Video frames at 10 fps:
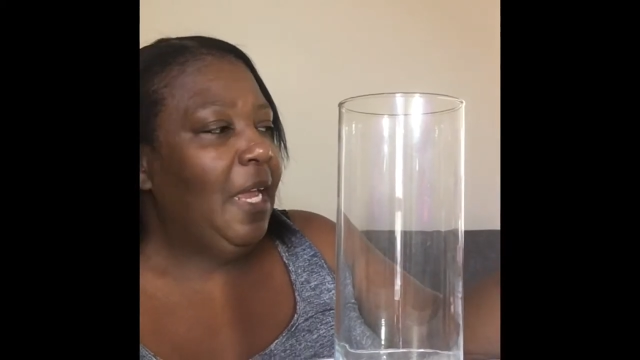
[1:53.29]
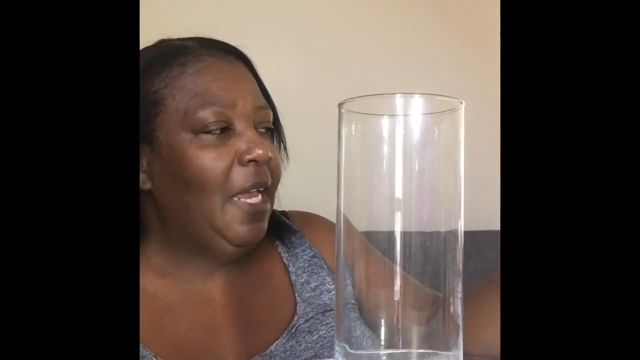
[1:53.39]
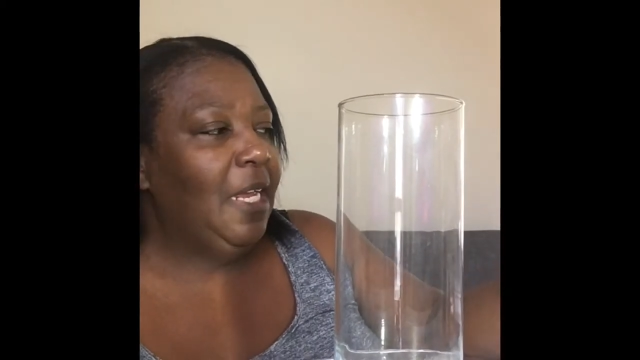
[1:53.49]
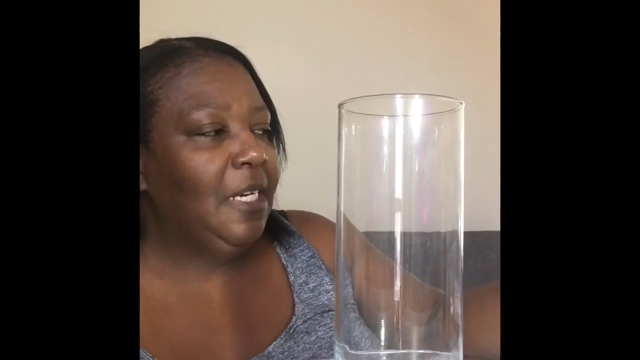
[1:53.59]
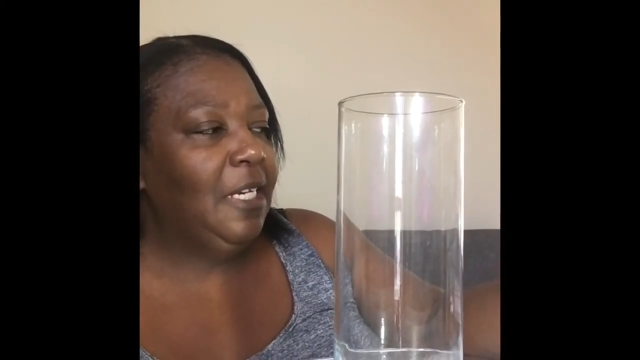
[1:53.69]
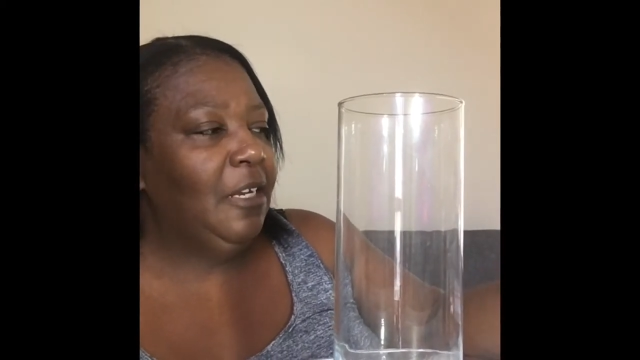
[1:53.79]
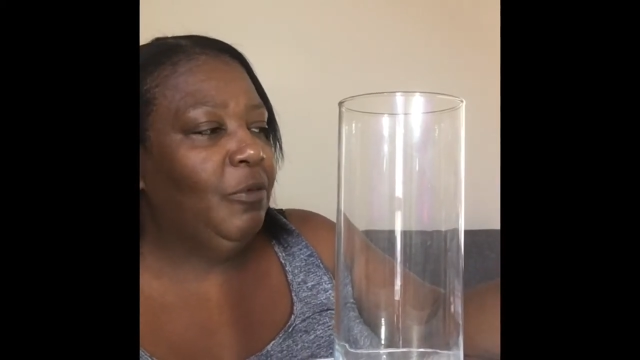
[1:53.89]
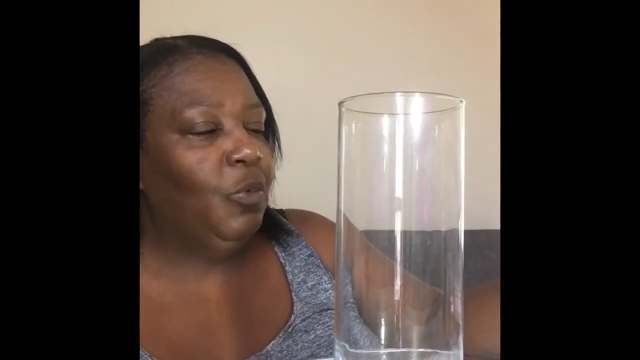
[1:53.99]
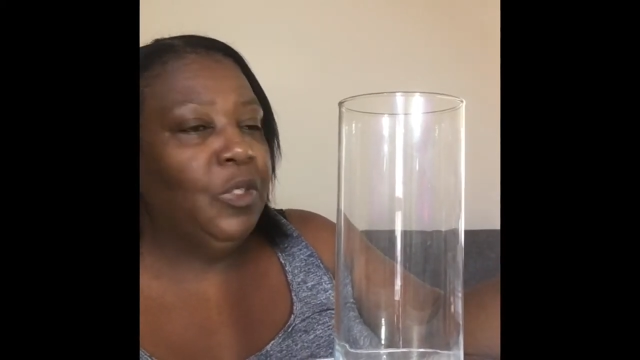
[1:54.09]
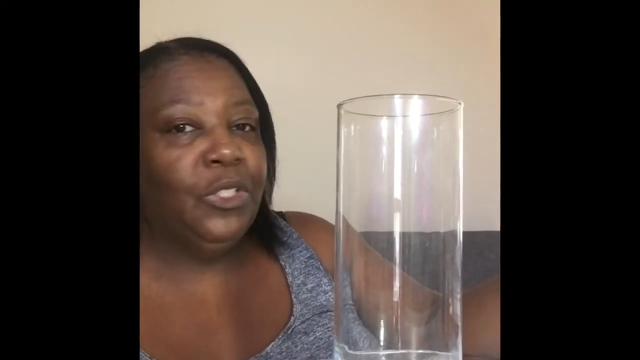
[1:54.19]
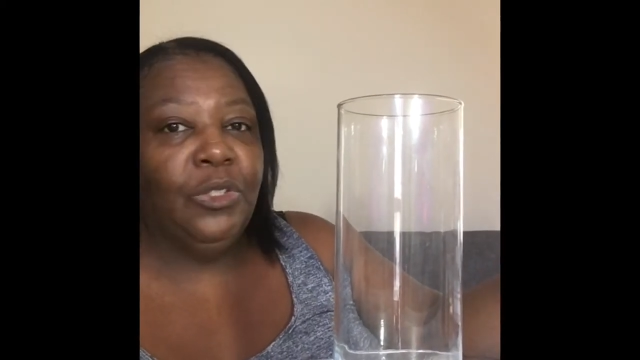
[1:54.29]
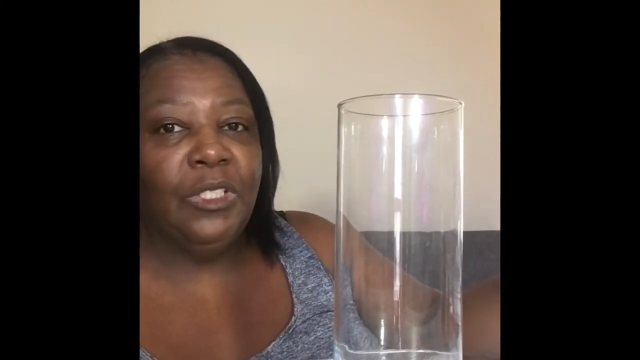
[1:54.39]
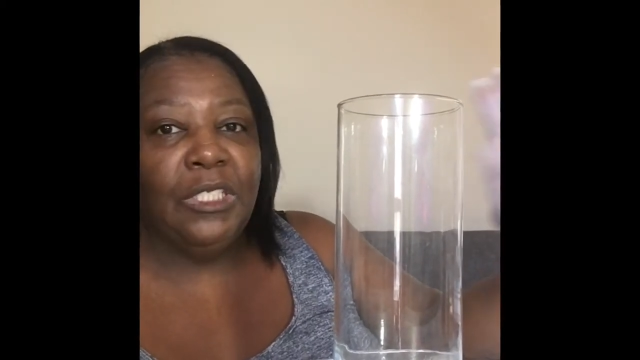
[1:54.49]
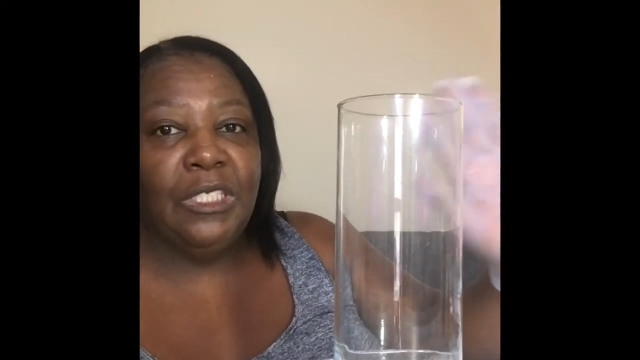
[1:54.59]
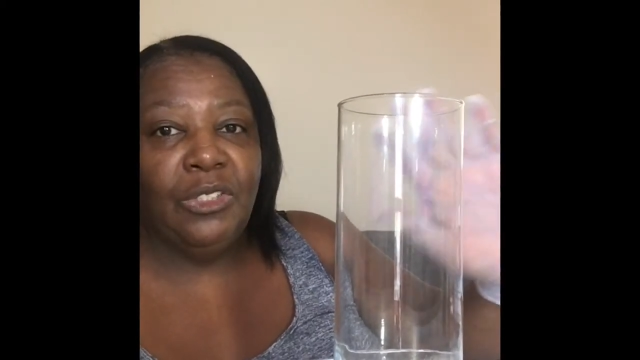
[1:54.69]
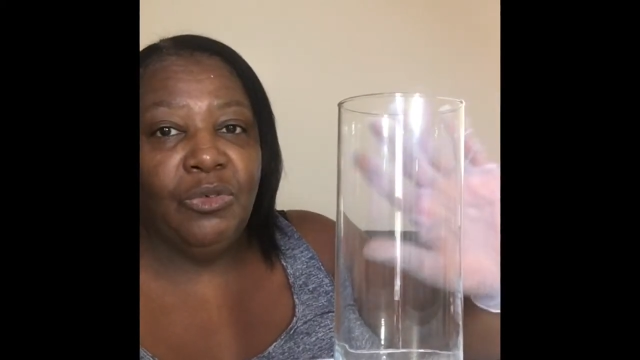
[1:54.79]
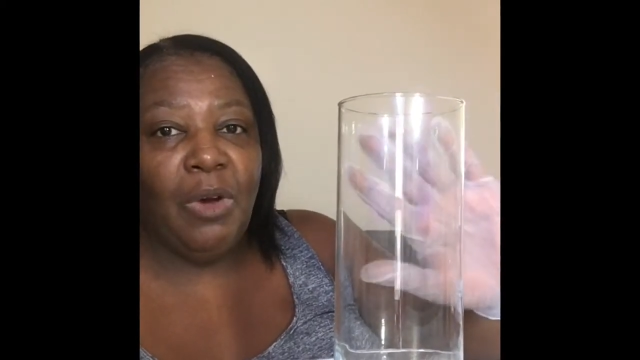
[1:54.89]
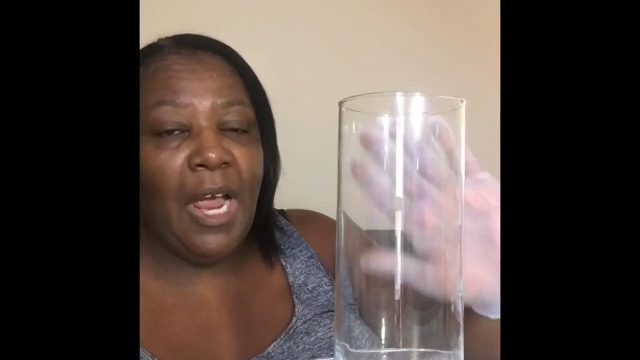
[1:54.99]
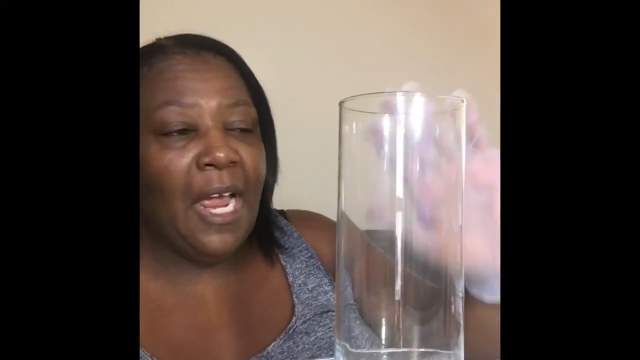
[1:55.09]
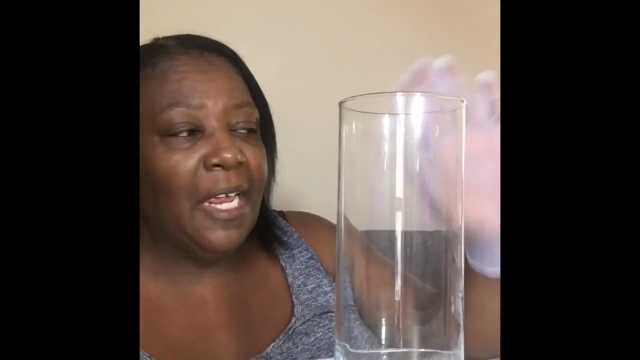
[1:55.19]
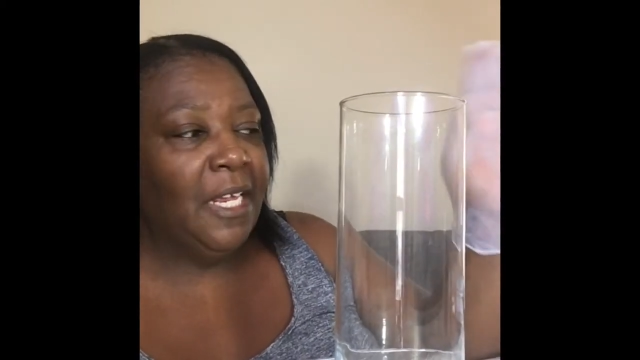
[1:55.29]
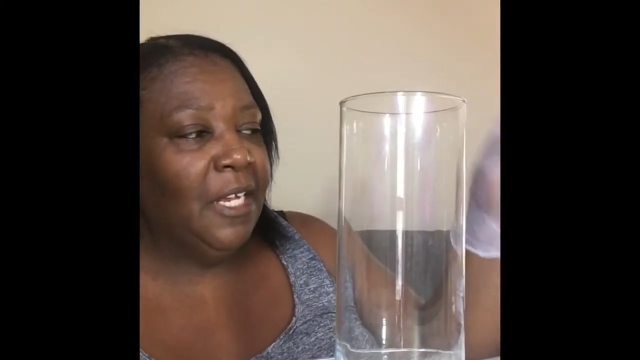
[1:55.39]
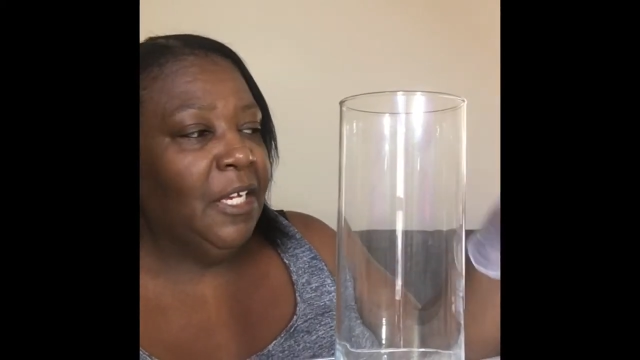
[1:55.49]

And then once it is dry,